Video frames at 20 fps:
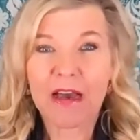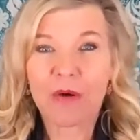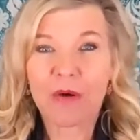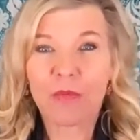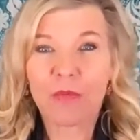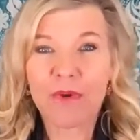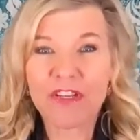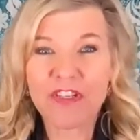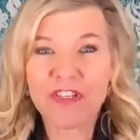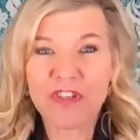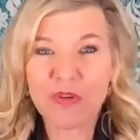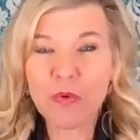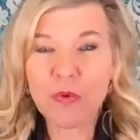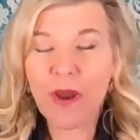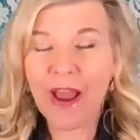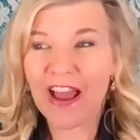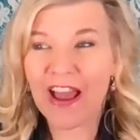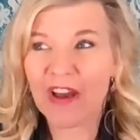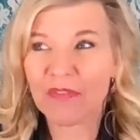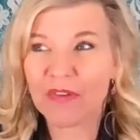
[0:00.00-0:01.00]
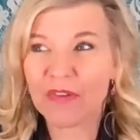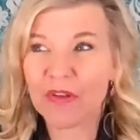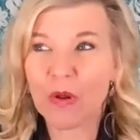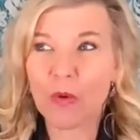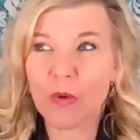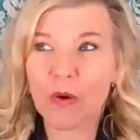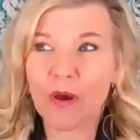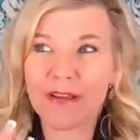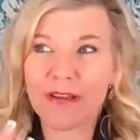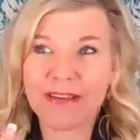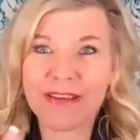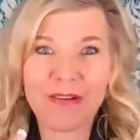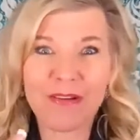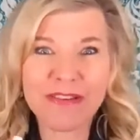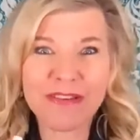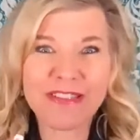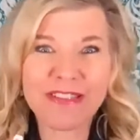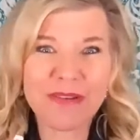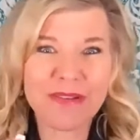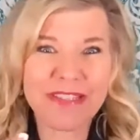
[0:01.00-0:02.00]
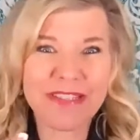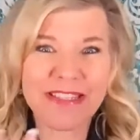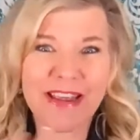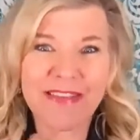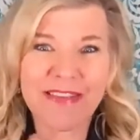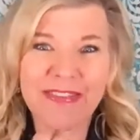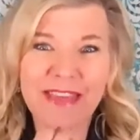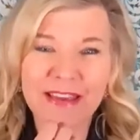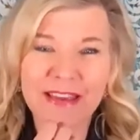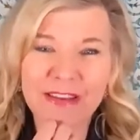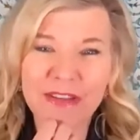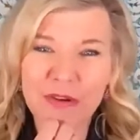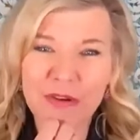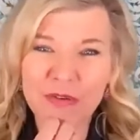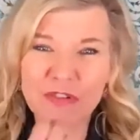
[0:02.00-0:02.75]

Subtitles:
We do have, he also said that,